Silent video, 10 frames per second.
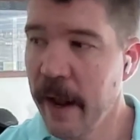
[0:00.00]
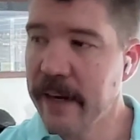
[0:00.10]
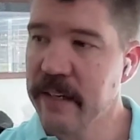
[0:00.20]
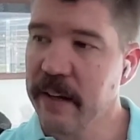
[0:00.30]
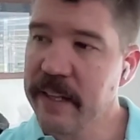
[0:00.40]
And
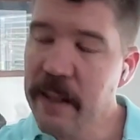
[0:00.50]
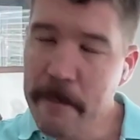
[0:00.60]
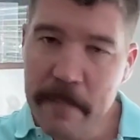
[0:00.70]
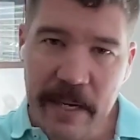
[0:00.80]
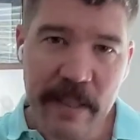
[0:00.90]
it's like the
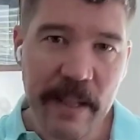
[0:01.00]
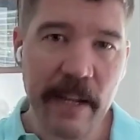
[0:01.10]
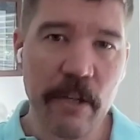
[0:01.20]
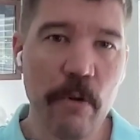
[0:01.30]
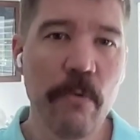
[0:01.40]
minute
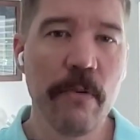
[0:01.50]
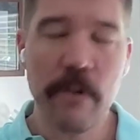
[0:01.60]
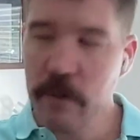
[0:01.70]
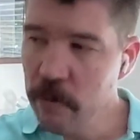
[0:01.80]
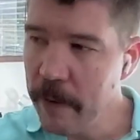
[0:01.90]
that you
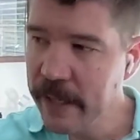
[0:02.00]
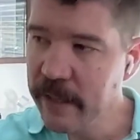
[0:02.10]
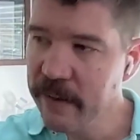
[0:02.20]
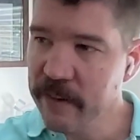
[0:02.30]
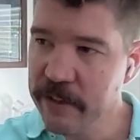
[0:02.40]
make the
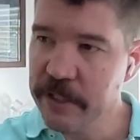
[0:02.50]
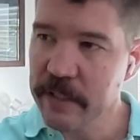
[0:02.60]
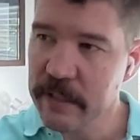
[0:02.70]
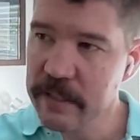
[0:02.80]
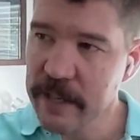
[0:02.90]
decision
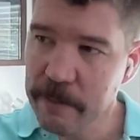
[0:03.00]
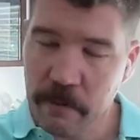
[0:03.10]
to step